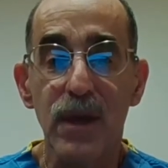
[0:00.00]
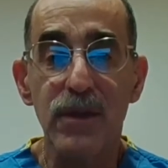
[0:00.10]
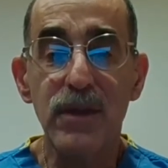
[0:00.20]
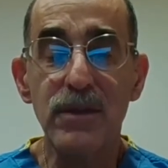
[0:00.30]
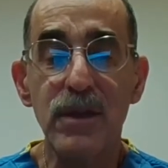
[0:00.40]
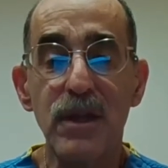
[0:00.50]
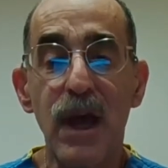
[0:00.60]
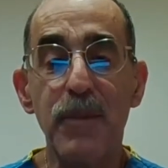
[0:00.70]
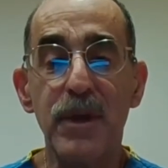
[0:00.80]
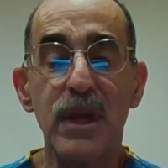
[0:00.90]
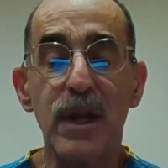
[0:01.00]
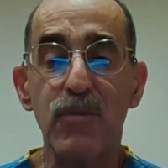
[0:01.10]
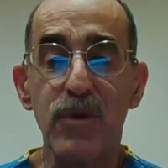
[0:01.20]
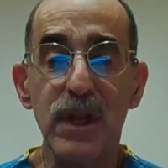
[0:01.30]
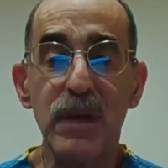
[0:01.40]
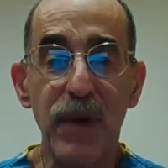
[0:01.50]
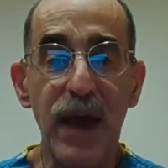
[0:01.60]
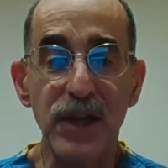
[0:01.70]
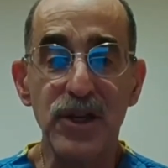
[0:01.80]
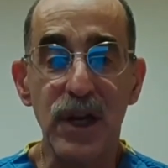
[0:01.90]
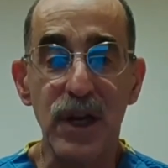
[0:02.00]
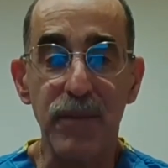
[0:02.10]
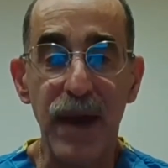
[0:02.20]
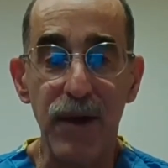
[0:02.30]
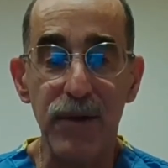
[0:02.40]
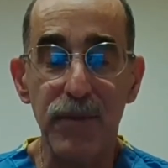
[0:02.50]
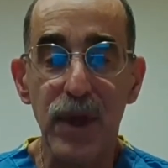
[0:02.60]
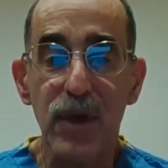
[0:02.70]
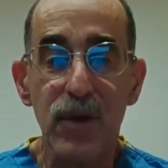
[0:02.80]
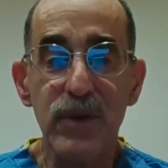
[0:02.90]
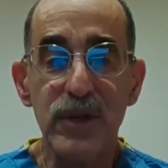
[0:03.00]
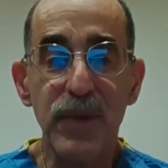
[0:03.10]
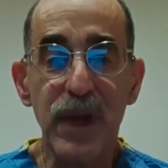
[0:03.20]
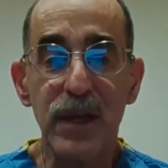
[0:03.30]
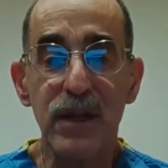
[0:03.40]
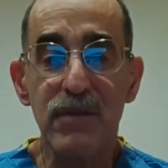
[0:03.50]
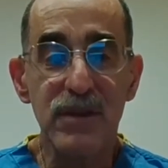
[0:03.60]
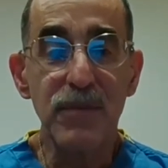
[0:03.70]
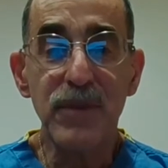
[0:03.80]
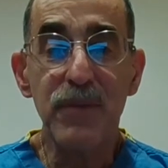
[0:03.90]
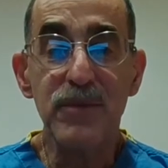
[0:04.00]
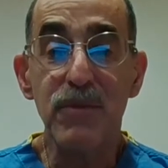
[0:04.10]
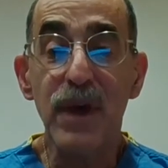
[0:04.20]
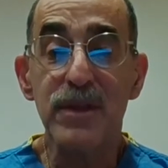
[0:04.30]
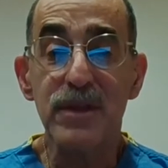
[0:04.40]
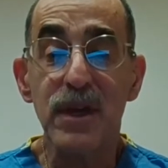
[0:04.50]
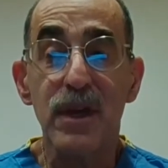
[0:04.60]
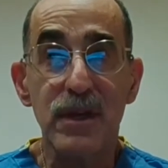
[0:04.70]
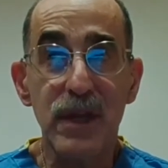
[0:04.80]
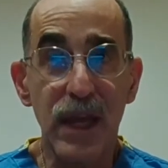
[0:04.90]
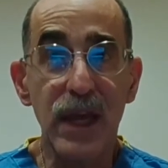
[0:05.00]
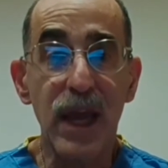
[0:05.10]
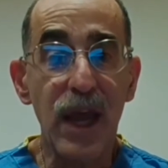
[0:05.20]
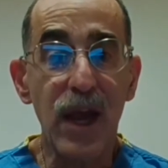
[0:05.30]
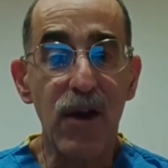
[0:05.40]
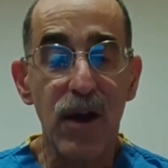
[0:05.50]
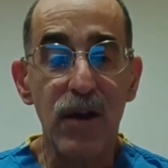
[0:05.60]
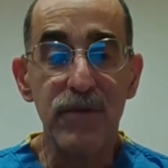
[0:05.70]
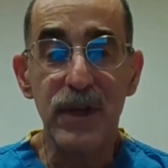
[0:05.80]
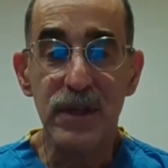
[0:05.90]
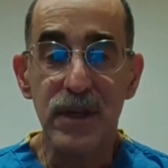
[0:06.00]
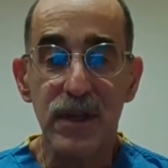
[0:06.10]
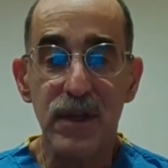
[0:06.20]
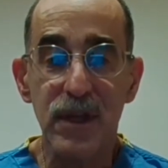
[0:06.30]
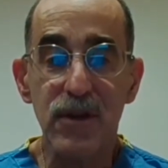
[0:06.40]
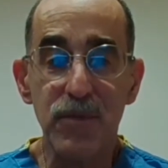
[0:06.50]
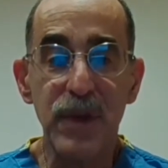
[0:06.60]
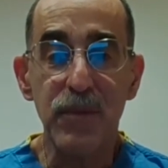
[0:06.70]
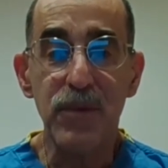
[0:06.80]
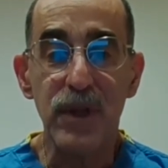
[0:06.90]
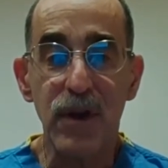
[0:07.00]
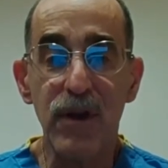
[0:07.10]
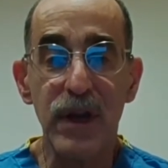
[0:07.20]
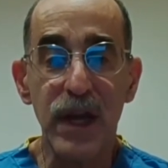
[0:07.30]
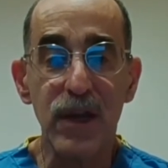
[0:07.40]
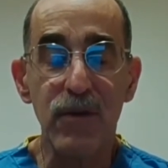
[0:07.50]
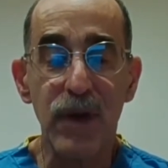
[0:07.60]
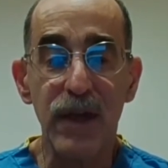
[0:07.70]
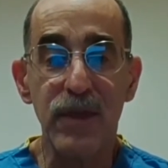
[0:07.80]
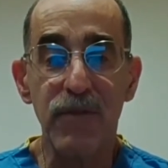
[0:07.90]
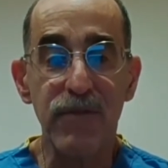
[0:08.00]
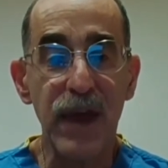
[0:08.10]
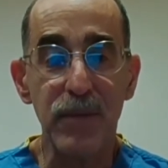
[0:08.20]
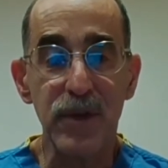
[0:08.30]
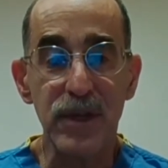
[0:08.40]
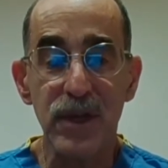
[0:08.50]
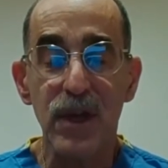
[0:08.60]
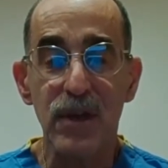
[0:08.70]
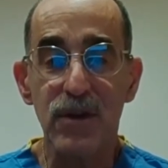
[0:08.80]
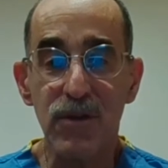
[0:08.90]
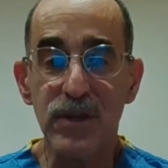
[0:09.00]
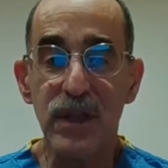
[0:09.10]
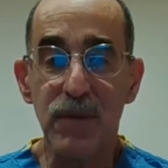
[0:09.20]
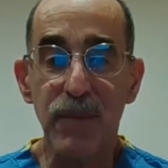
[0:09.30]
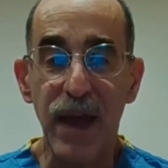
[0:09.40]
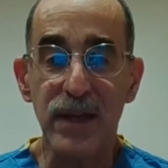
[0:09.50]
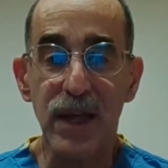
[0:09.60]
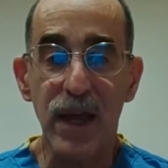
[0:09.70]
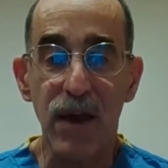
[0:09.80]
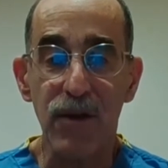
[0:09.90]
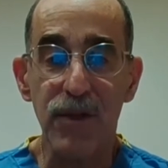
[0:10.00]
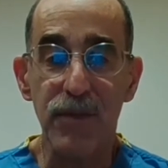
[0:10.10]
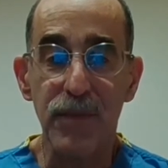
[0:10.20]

This is a topic that I'm really passionate about. We spend sometimes months taking care of these little people in our NICU and their families, nursing them back to health.